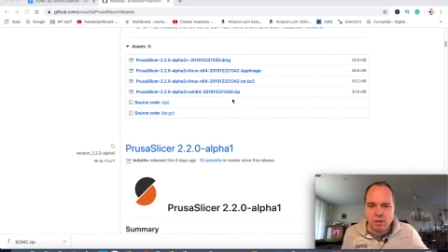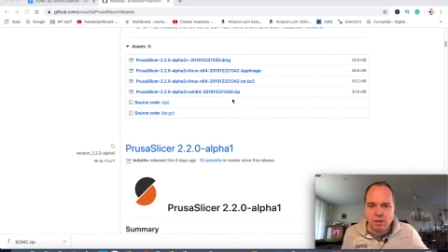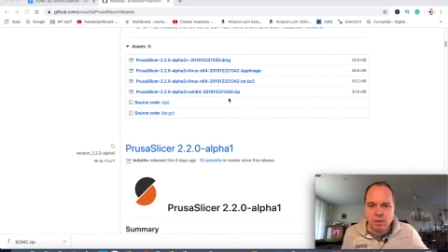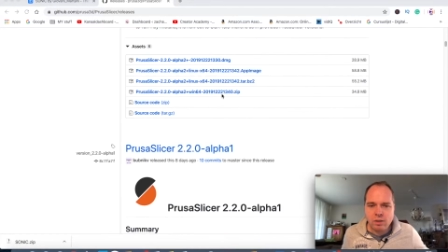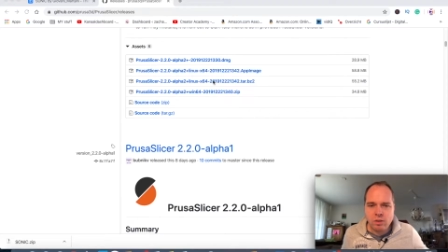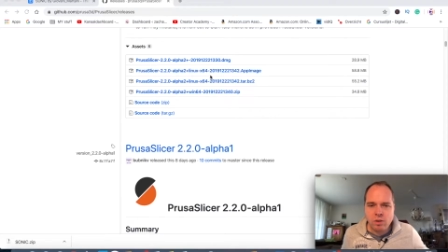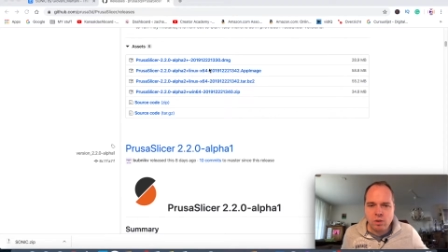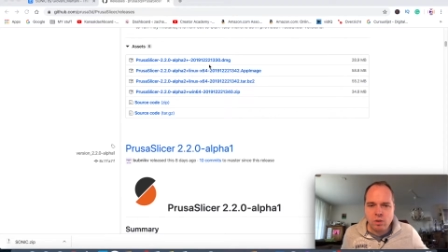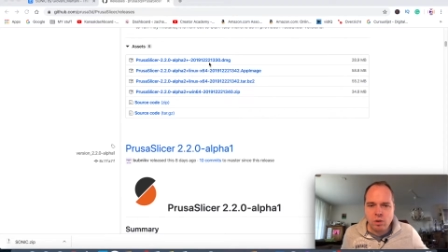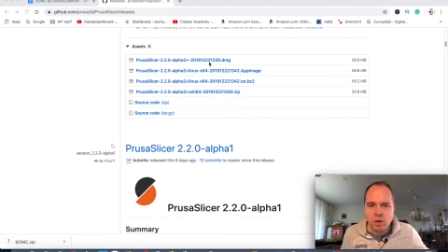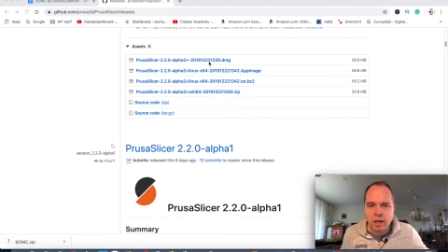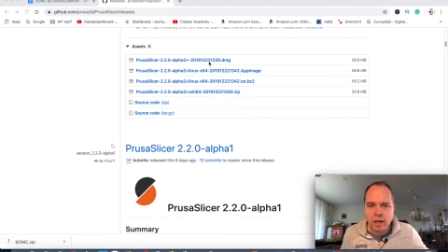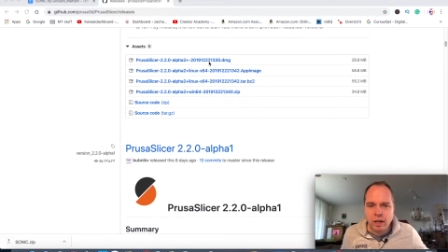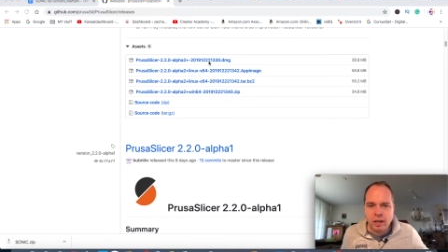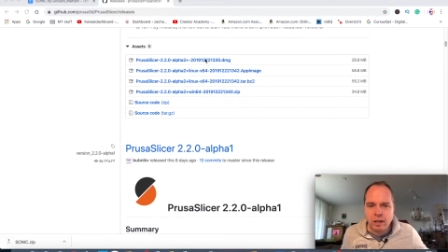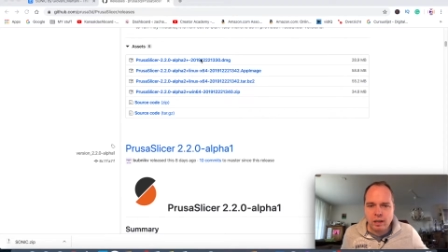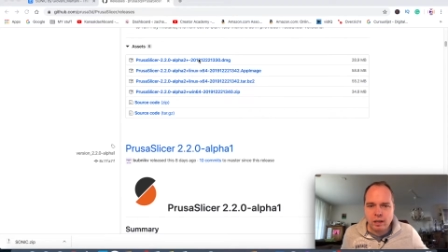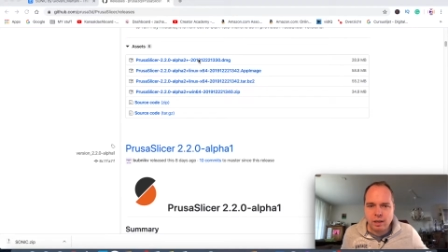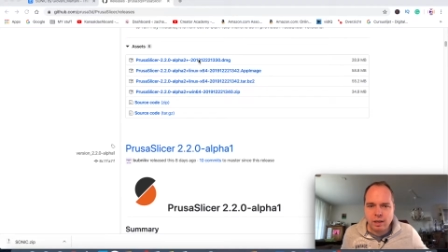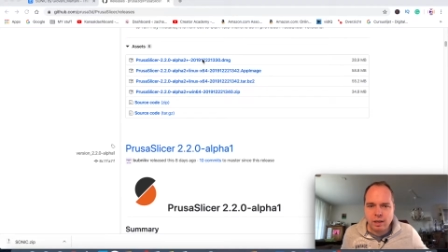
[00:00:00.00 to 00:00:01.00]
you
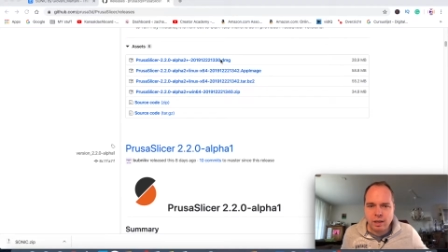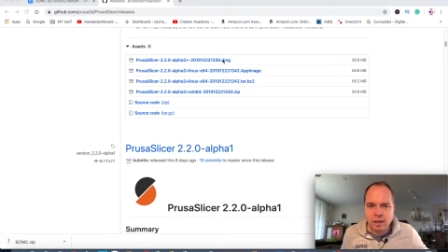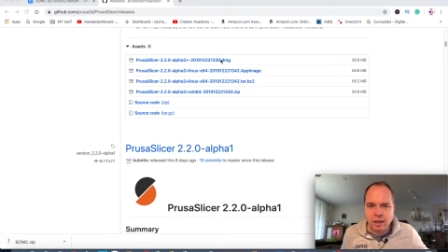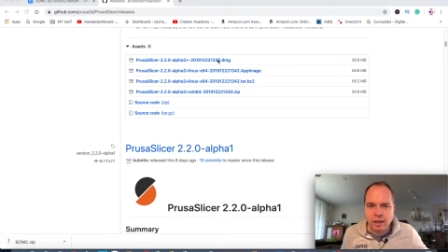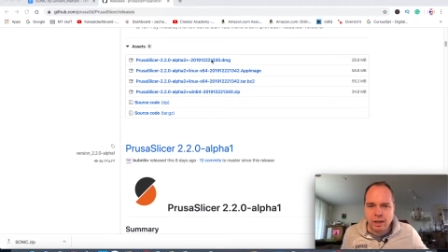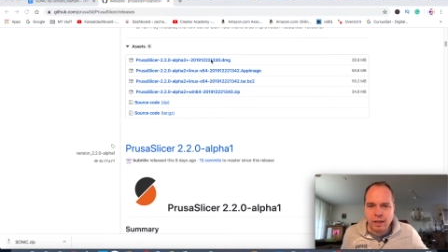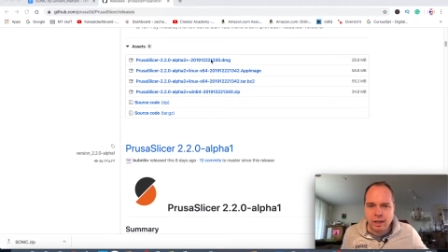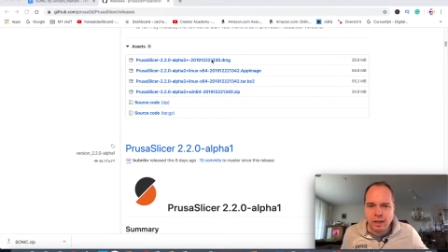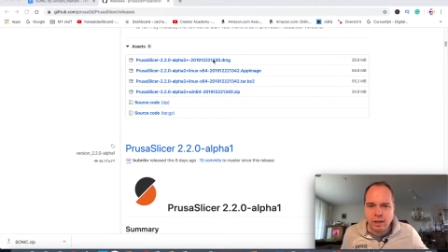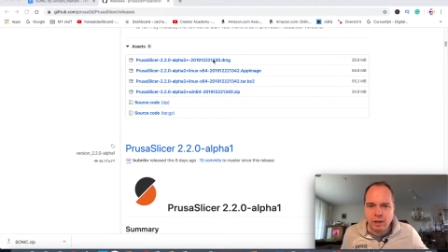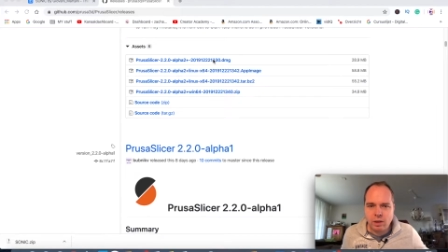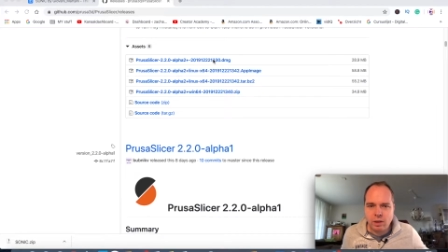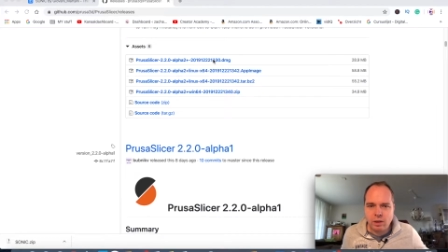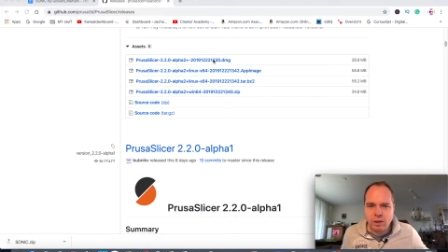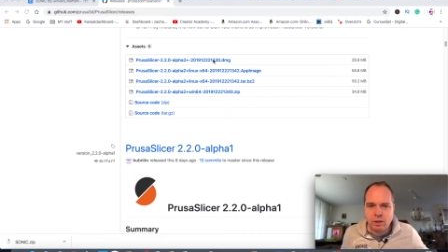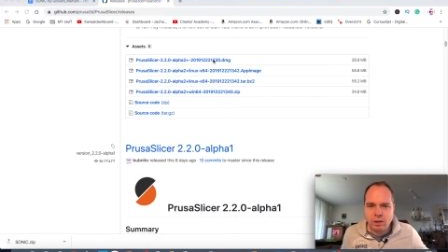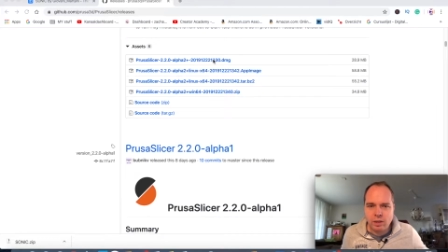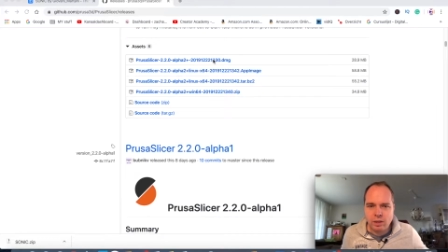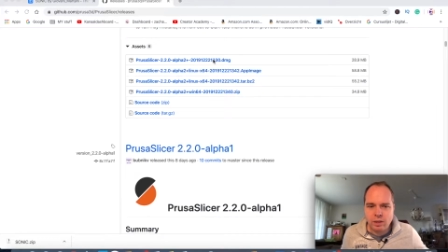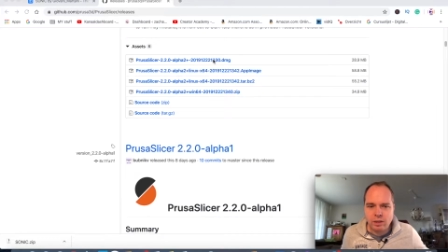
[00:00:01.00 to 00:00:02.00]
can click
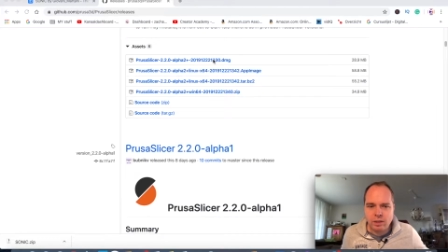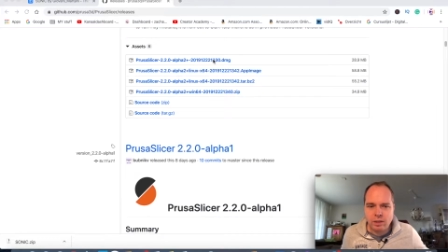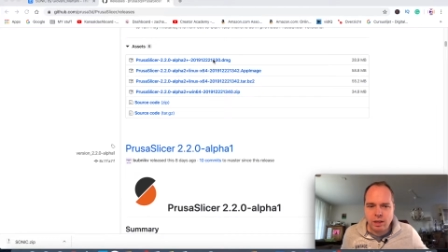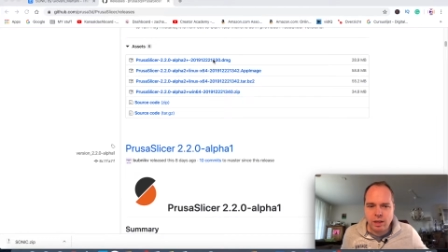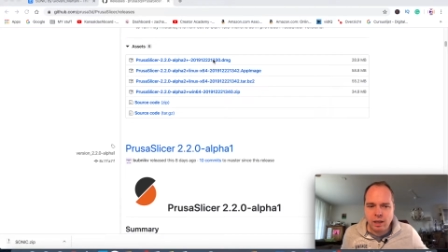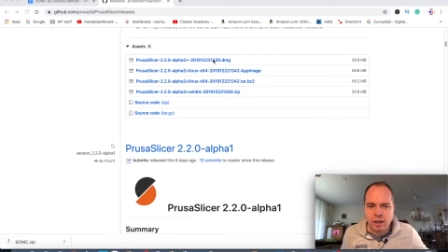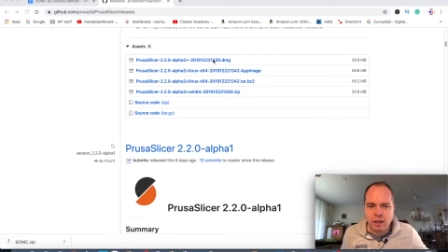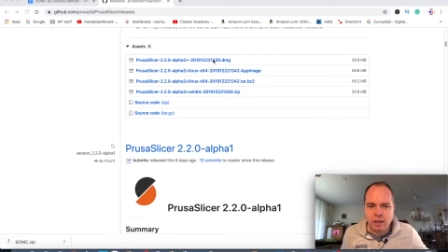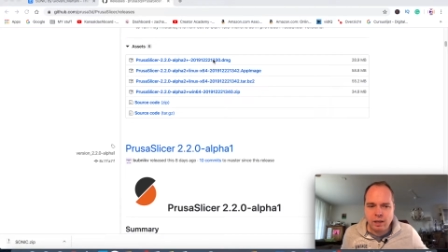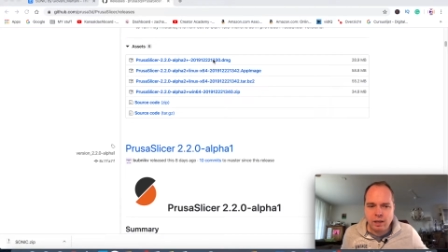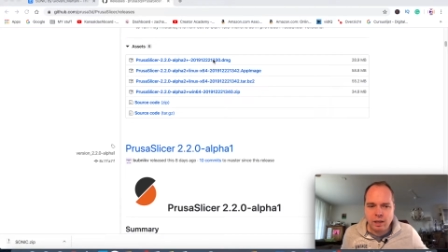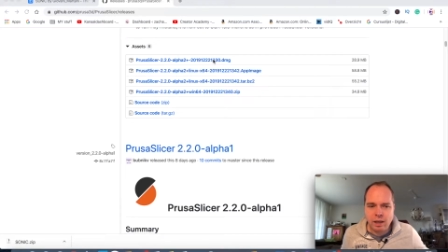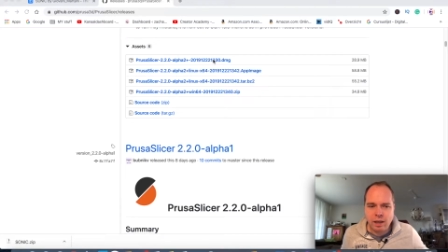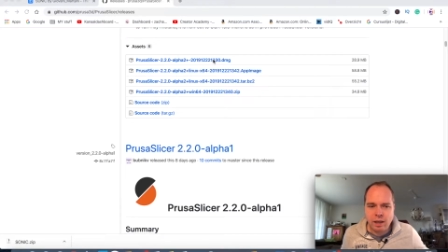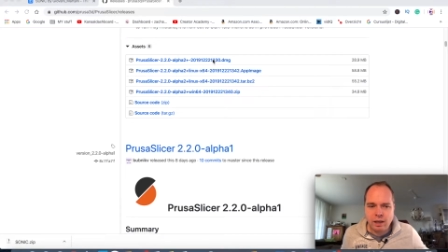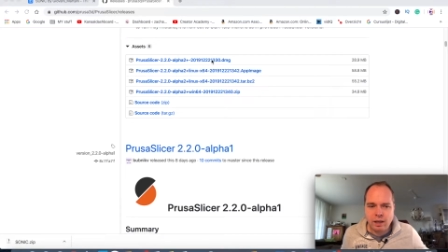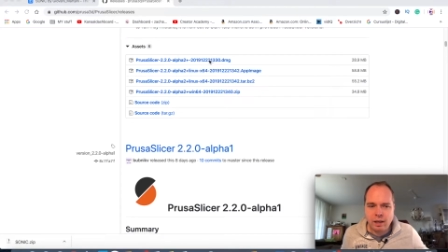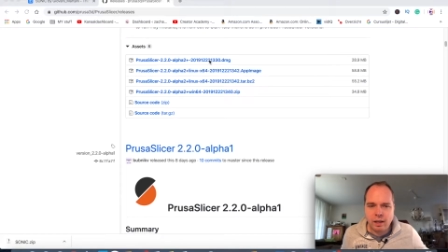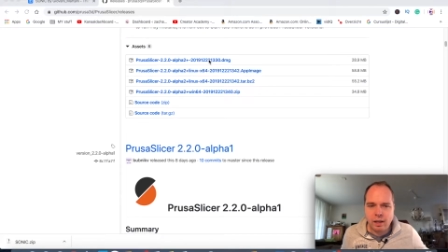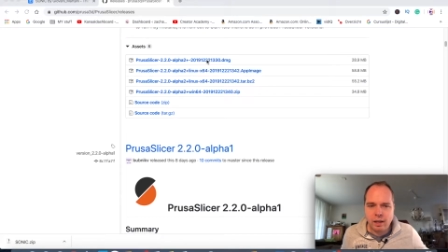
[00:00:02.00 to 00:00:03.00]
on it here
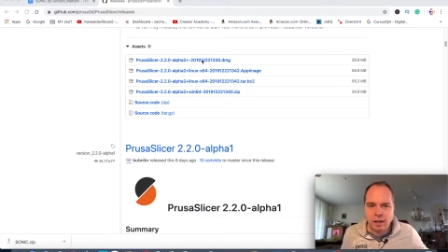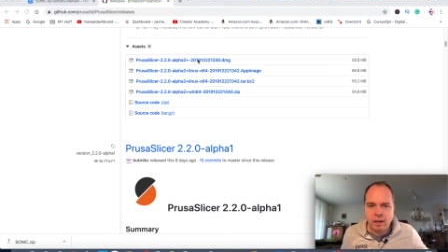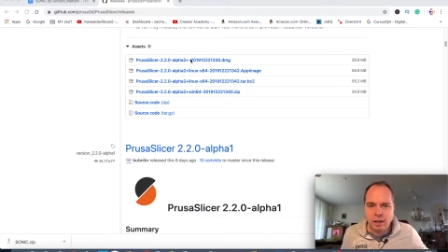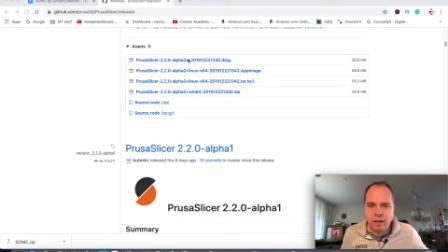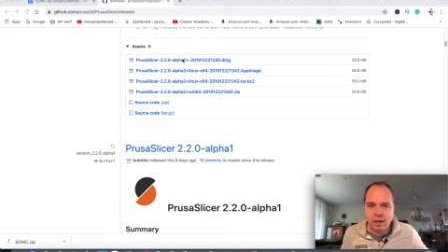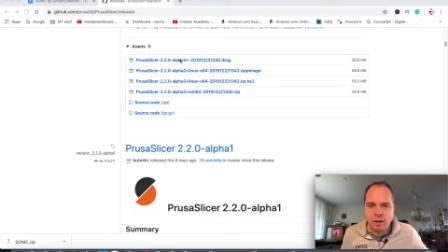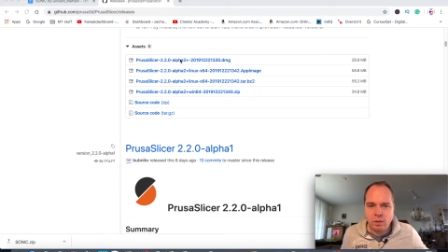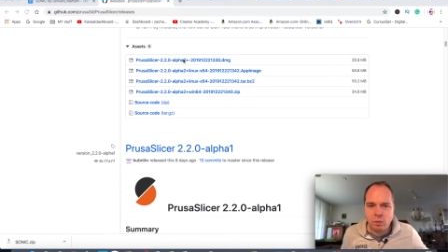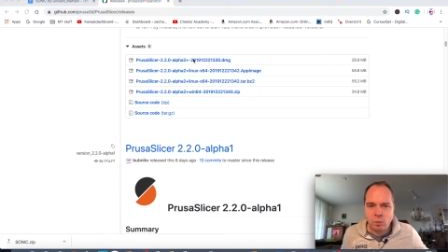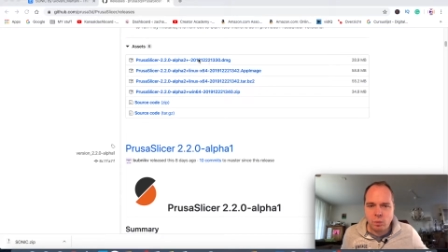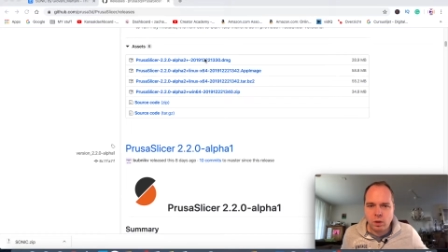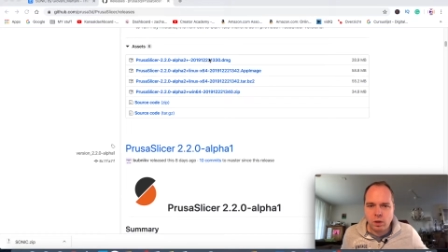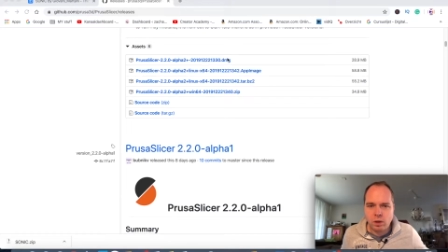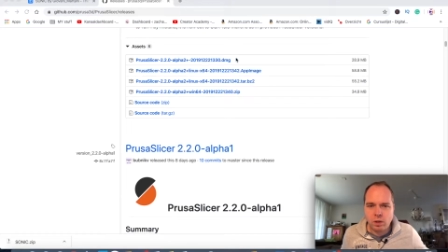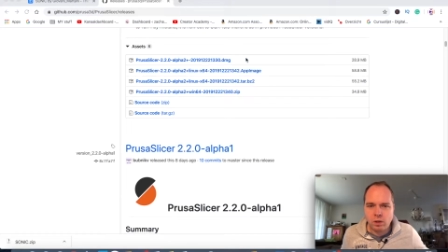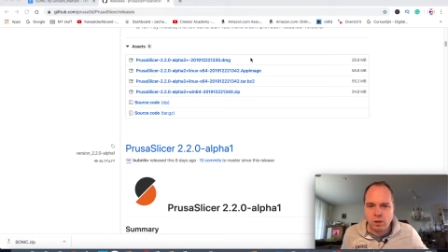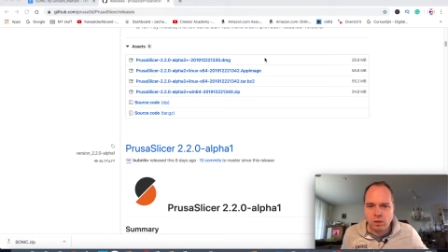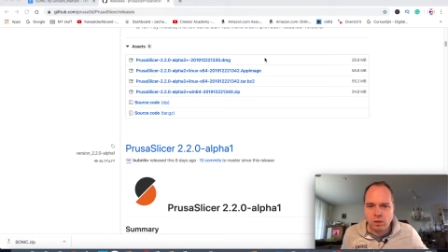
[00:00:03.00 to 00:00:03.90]
and then it will